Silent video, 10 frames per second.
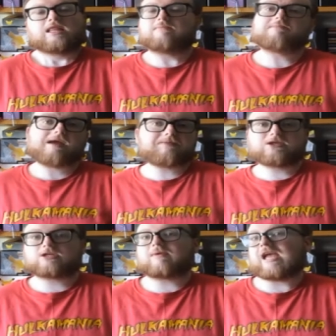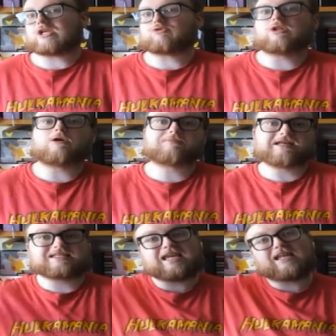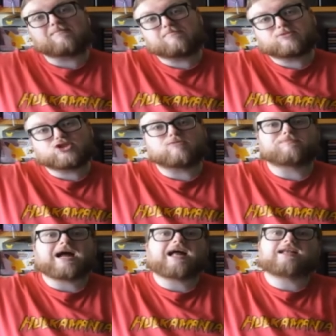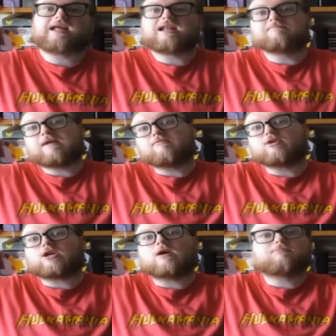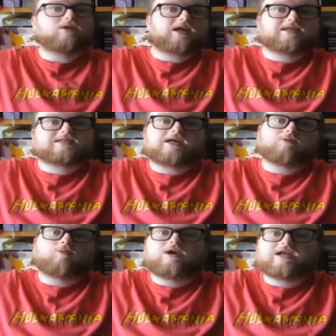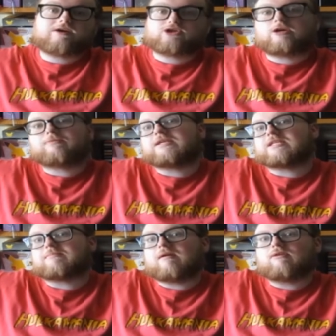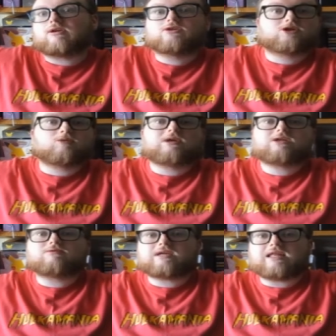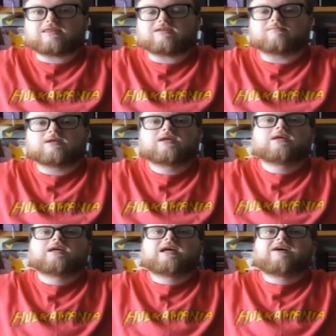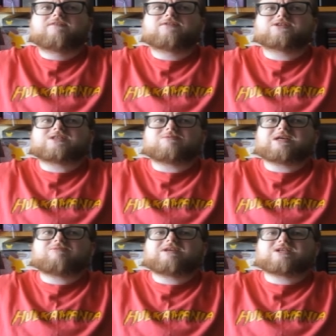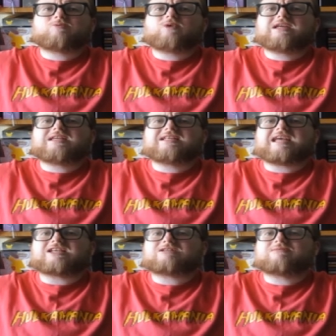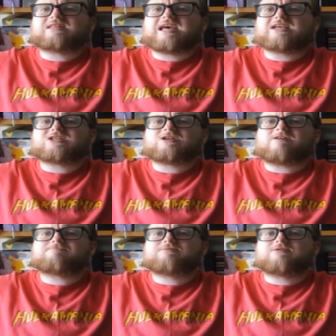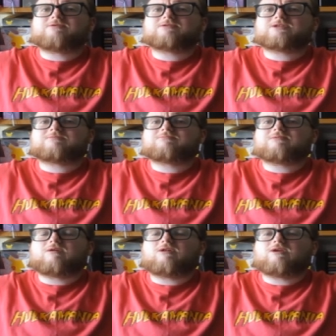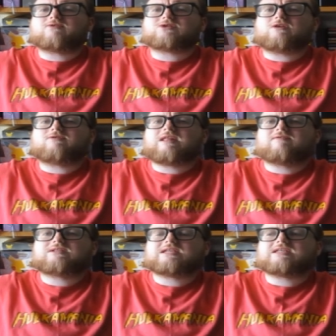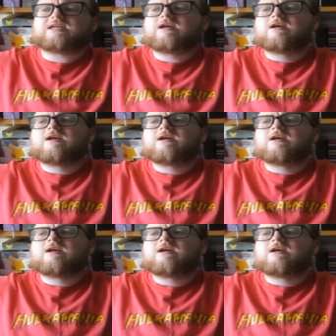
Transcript: There may be some extra little bits in Japan and America, but like I said, we're not Japanese and American, so we don't get them. For some weird reason, we did get some of their stuff, but all the other stuff never did.